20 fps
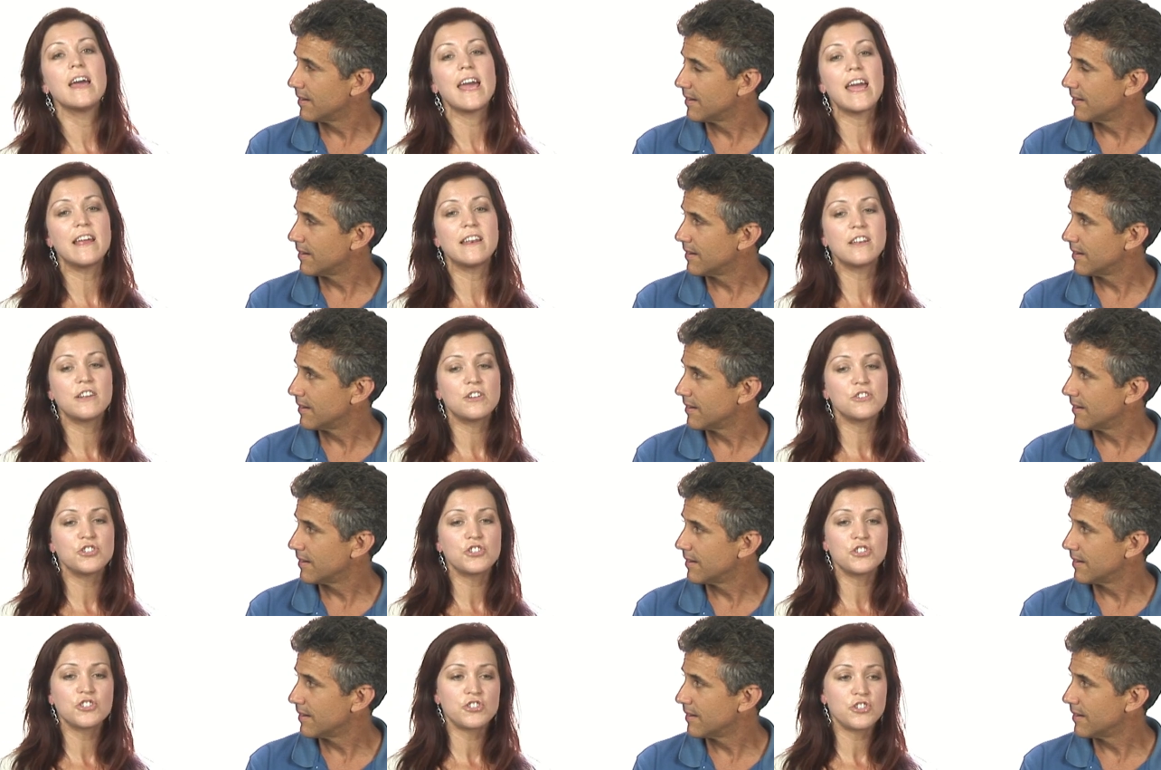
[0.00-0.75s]
Speaker 1: and
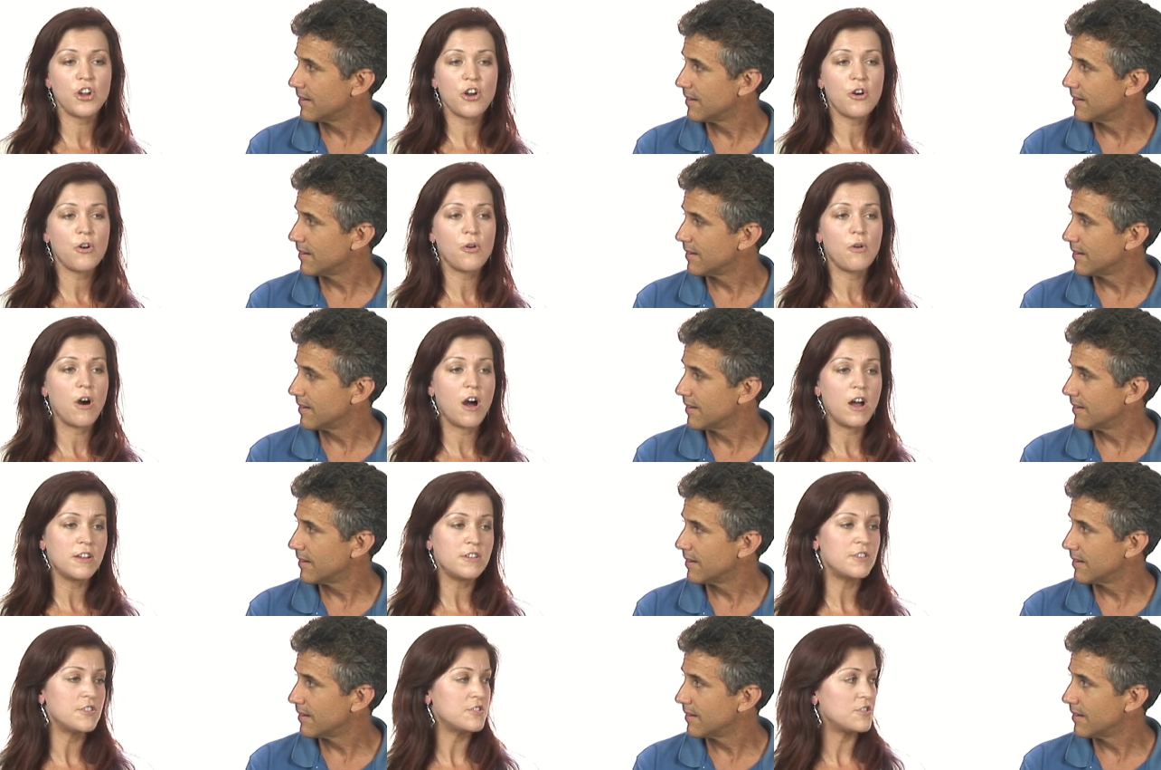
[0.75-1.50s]
it'll just show
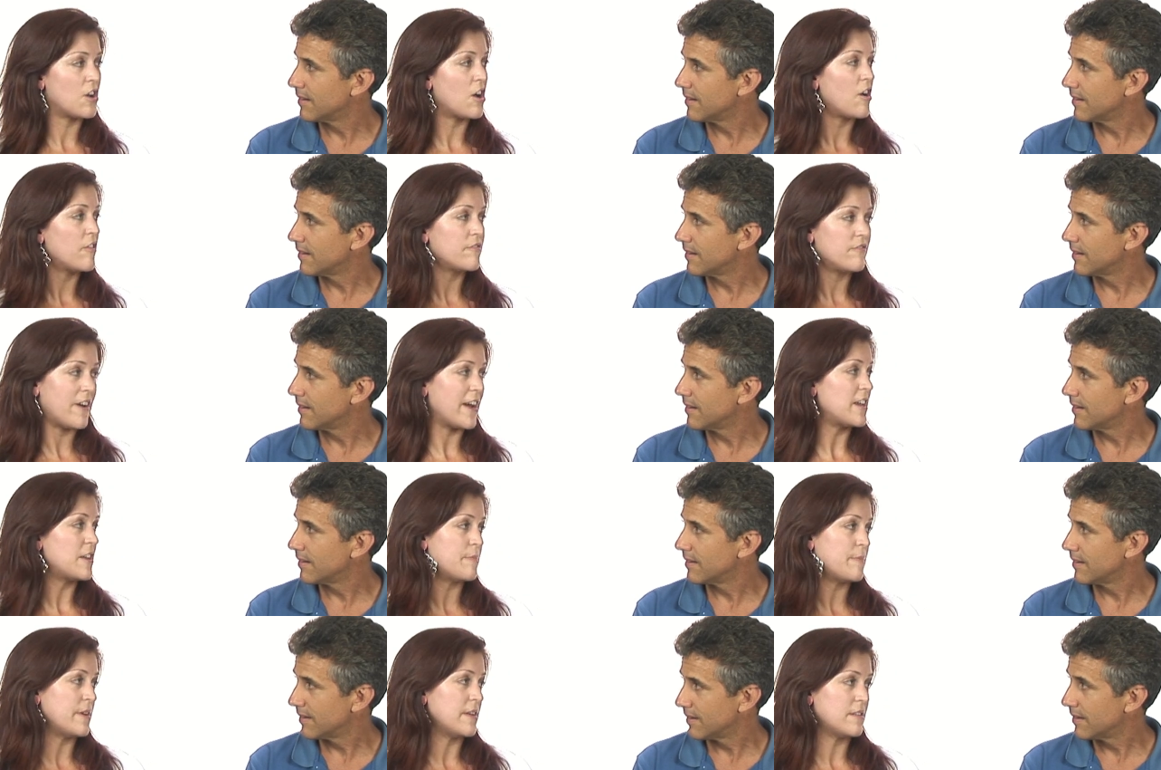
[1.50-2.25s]
undissolved
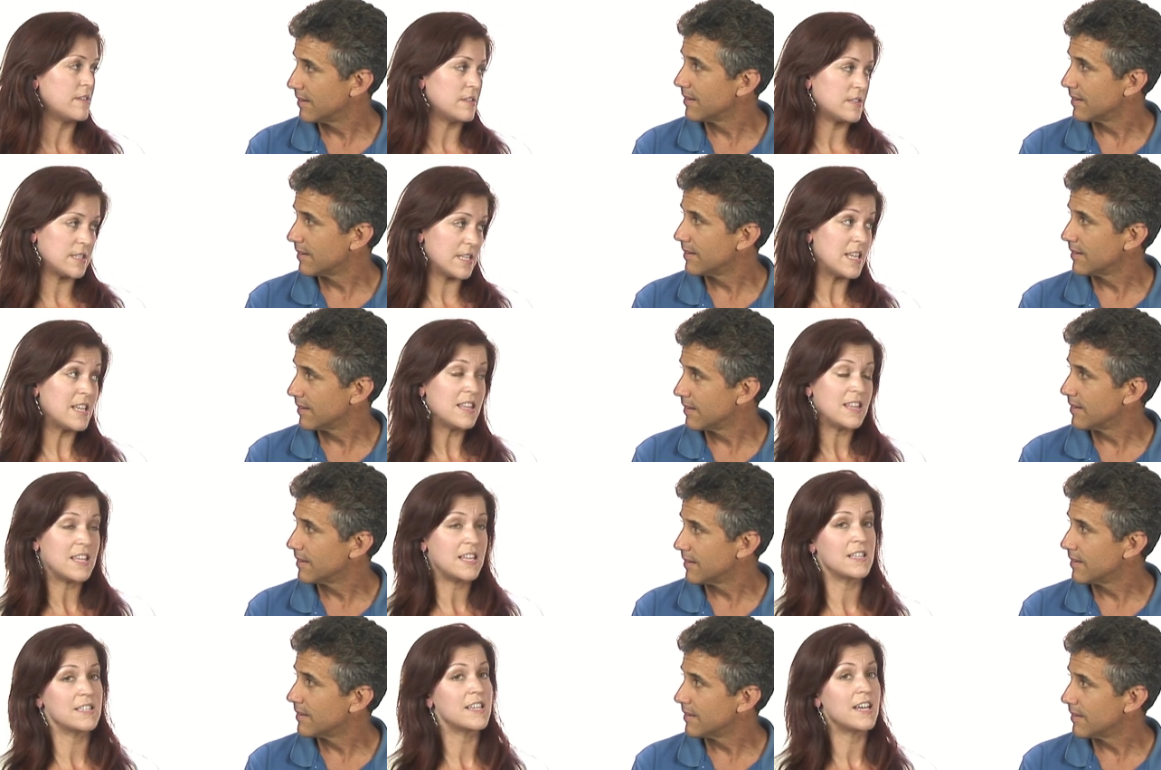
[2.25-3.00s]
vitamins
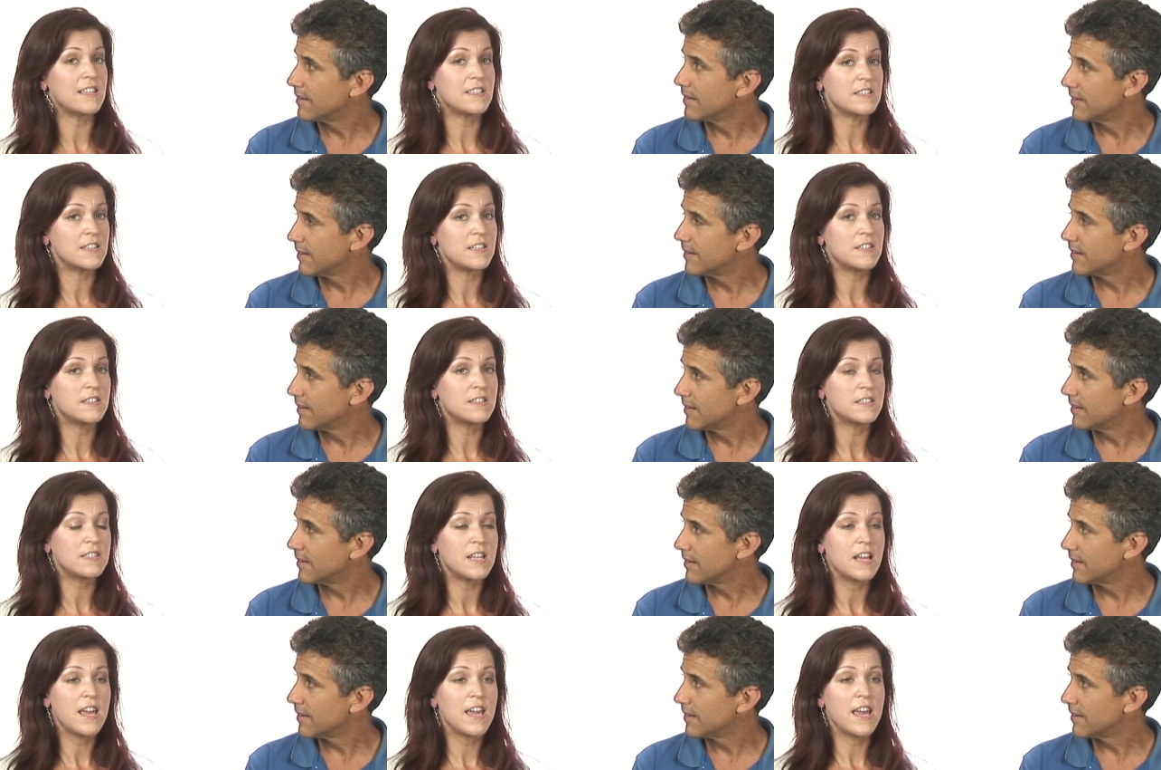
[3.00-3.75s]
in the
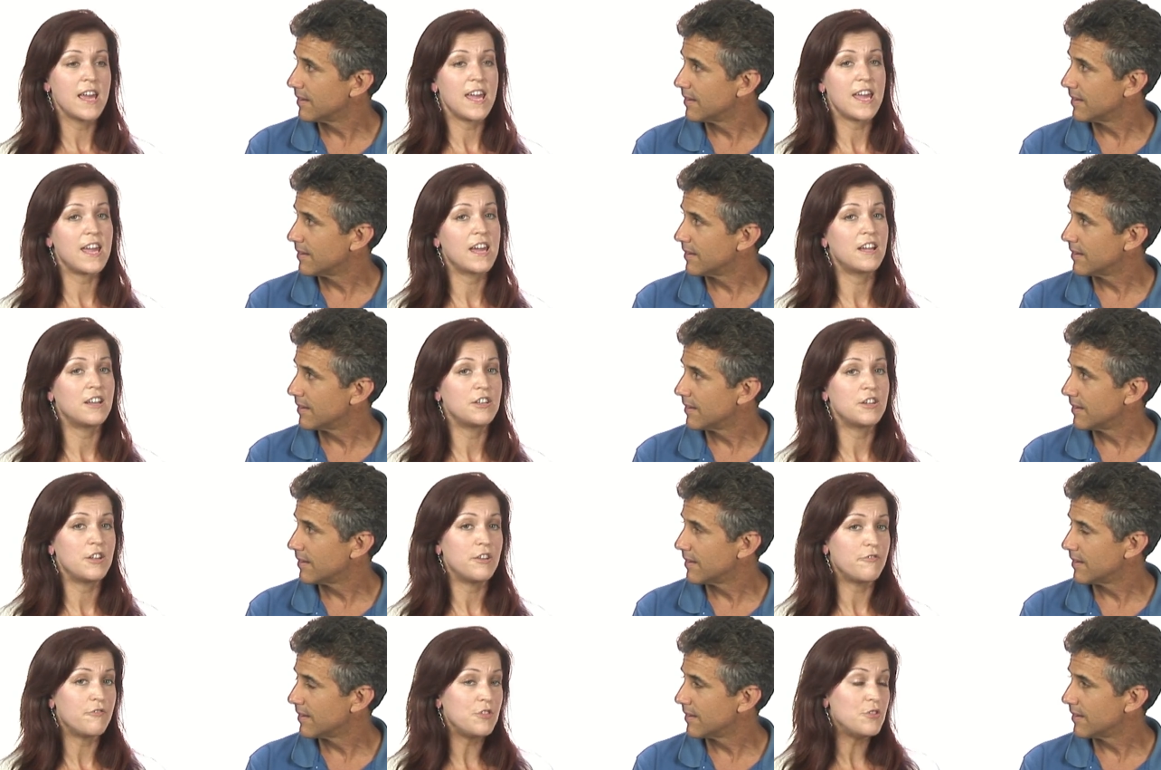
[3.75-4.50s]
intestines
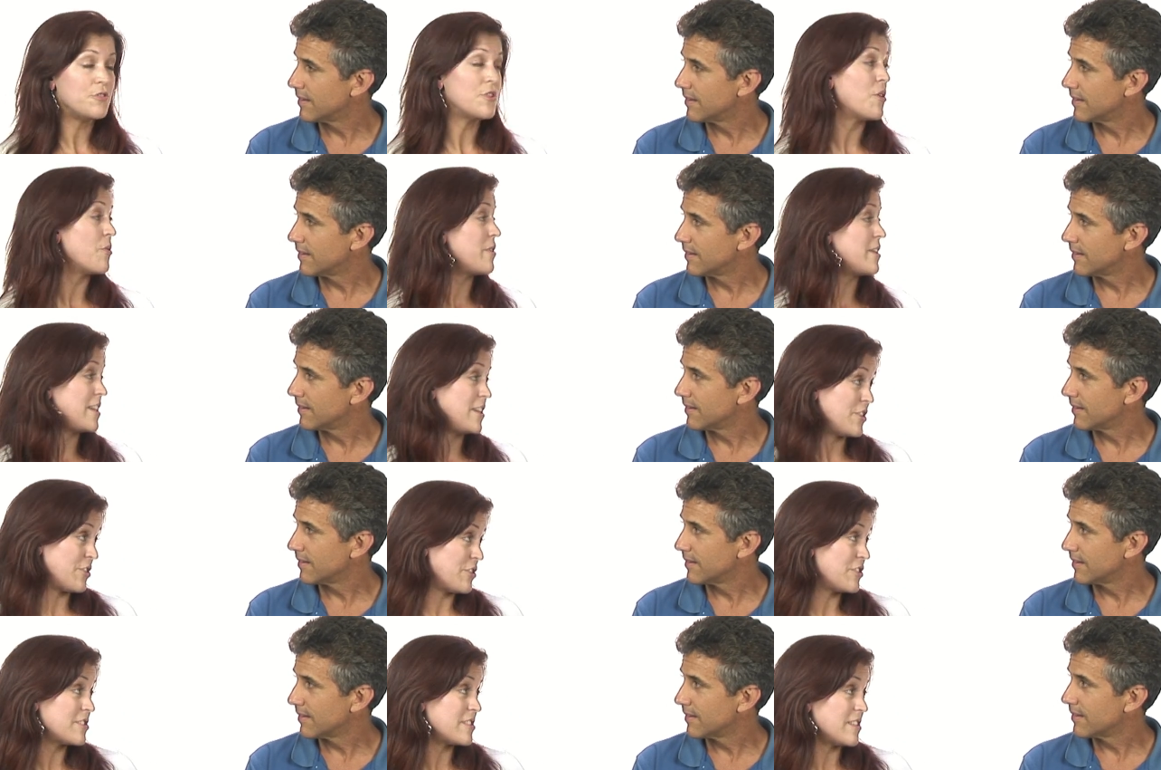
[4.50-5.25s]
and if you know any
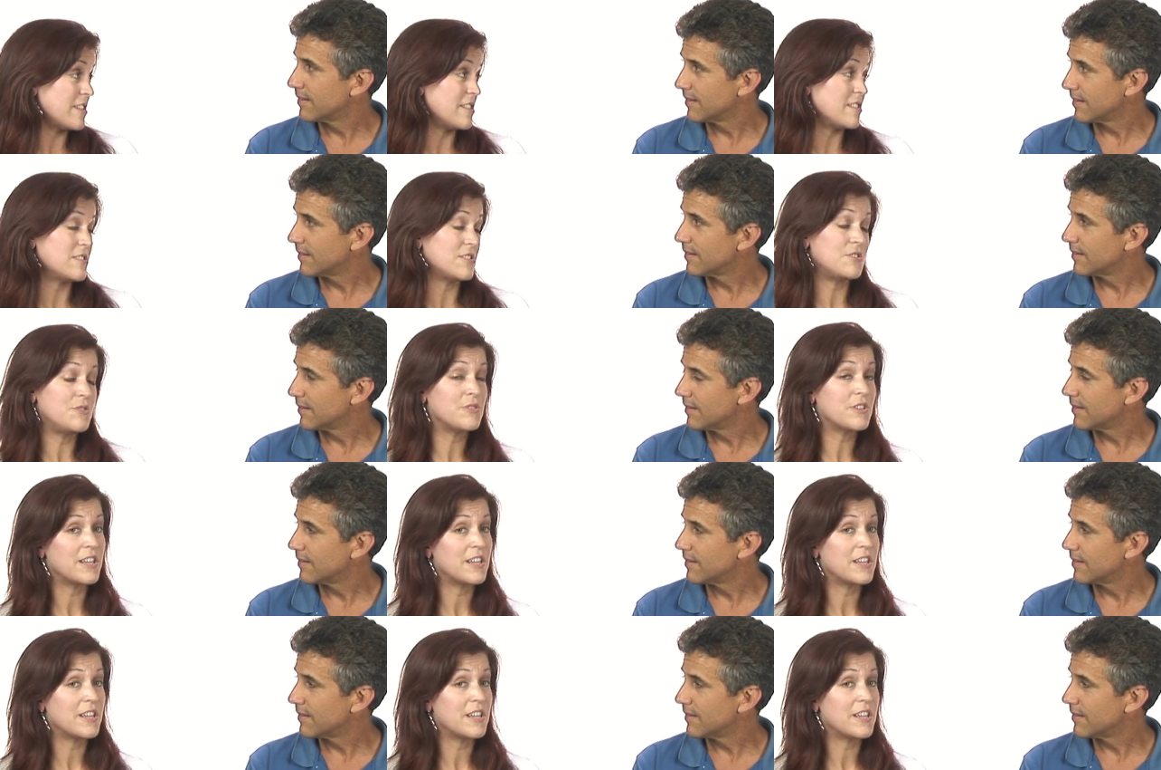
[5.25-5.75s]
nurses you